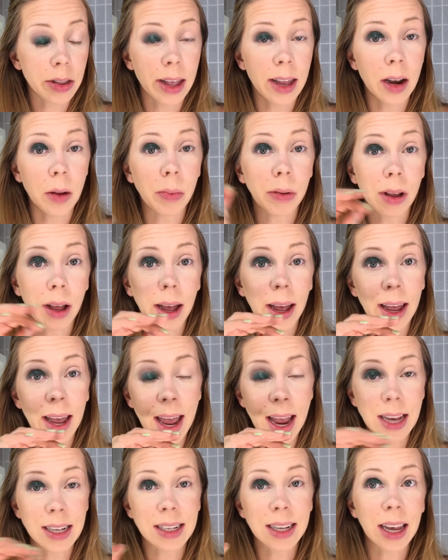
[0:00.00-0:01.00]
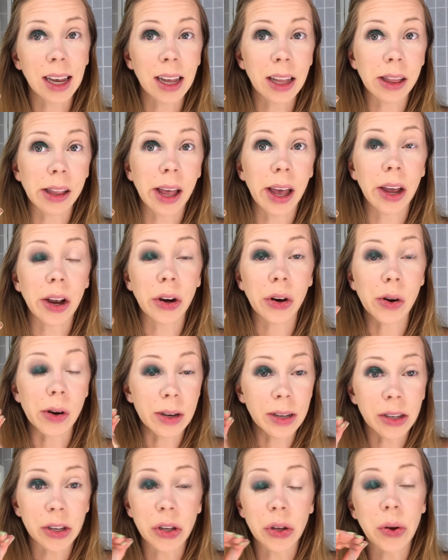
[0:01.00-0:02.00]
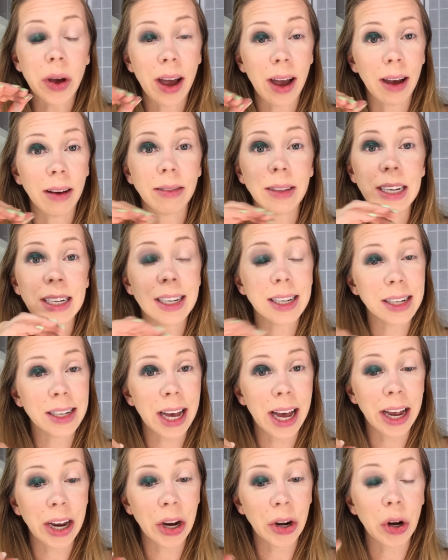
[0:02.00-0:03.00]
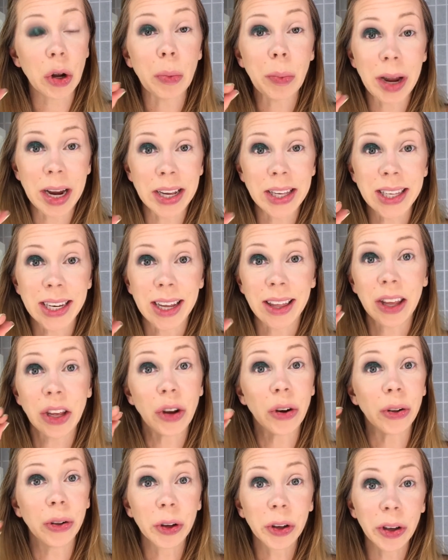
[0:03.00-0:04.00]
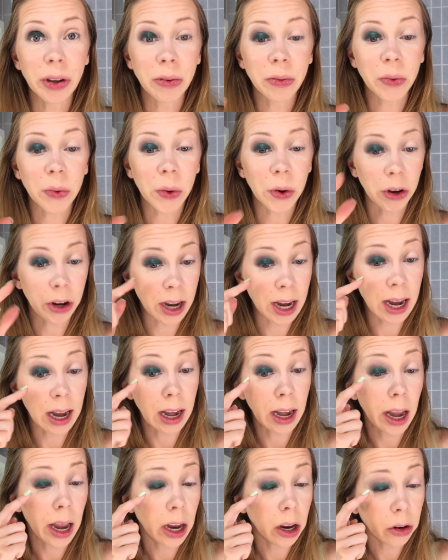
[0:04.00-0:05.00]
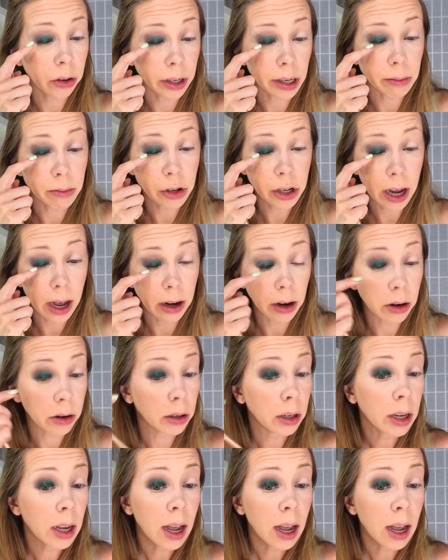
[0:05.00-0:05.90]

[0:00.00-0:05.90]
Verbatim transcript: then apply a second layer until you have the desired opacity that you're looking for in a cream shadow.